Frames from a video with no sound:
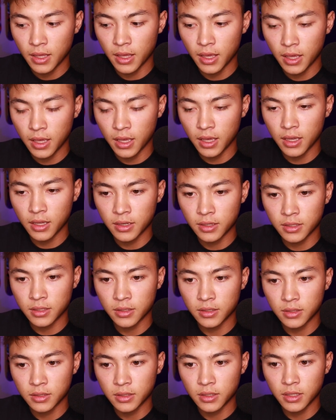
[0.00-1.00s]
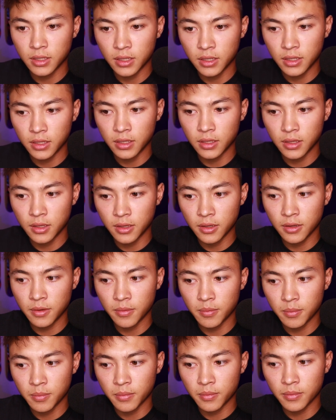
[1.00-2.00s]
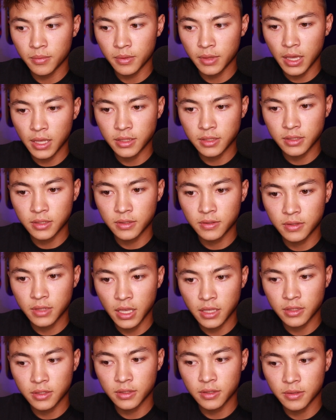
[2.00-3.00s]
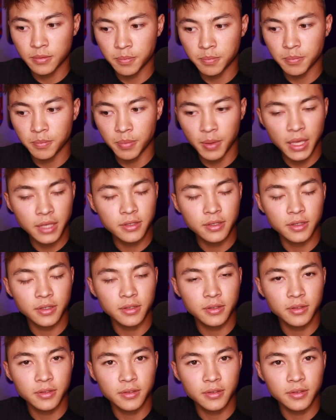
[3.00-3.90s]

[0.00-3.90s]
And that's the basic